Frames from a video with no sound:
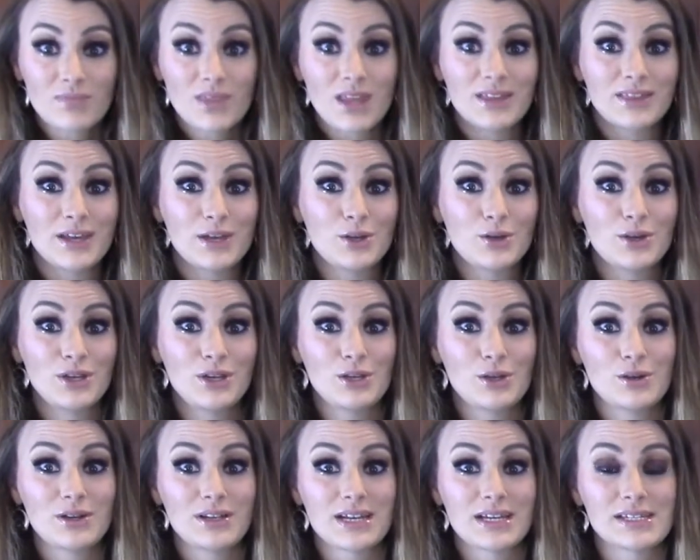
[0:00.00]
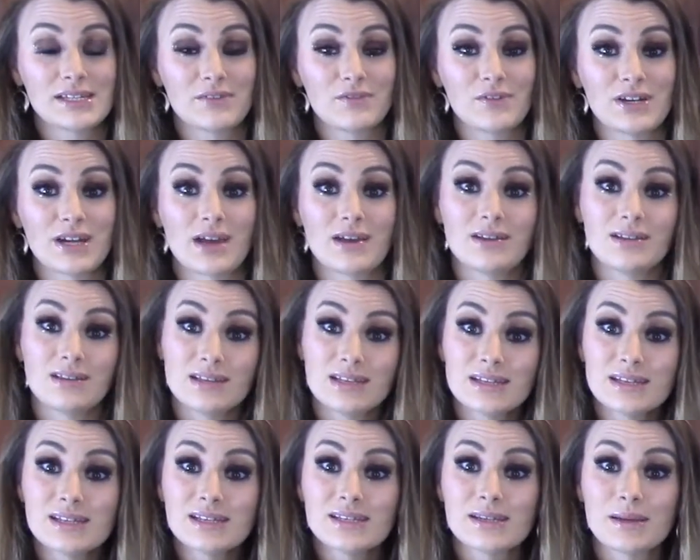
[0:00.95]
that you can utilize every day.
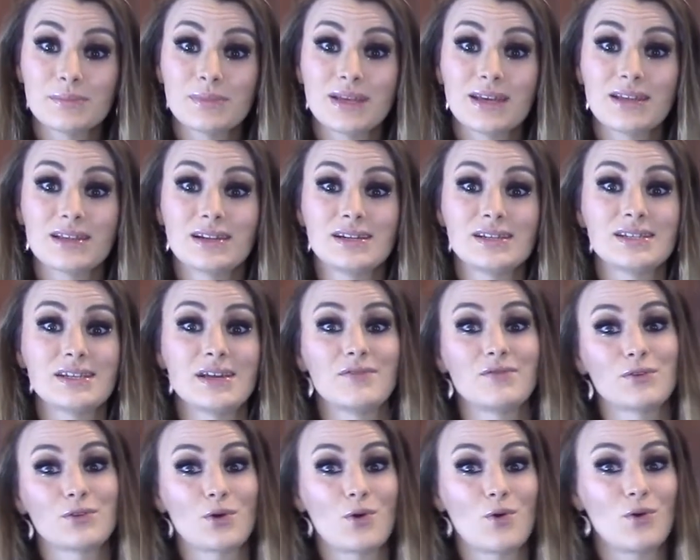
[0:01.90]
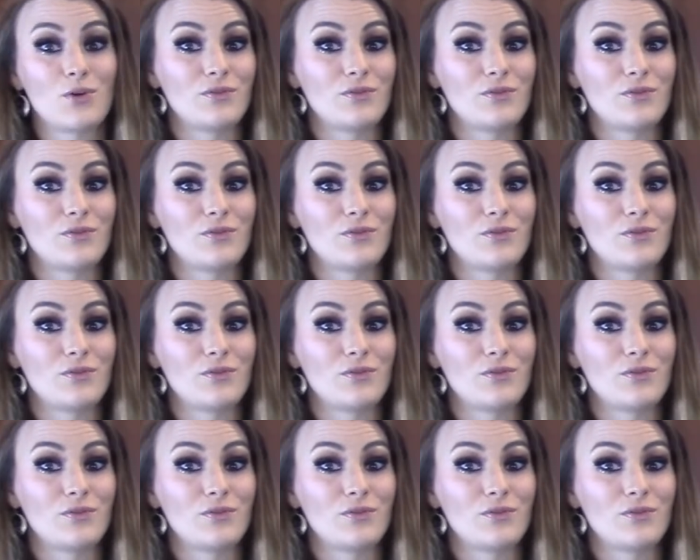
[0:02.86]
This is something that is safe for the whole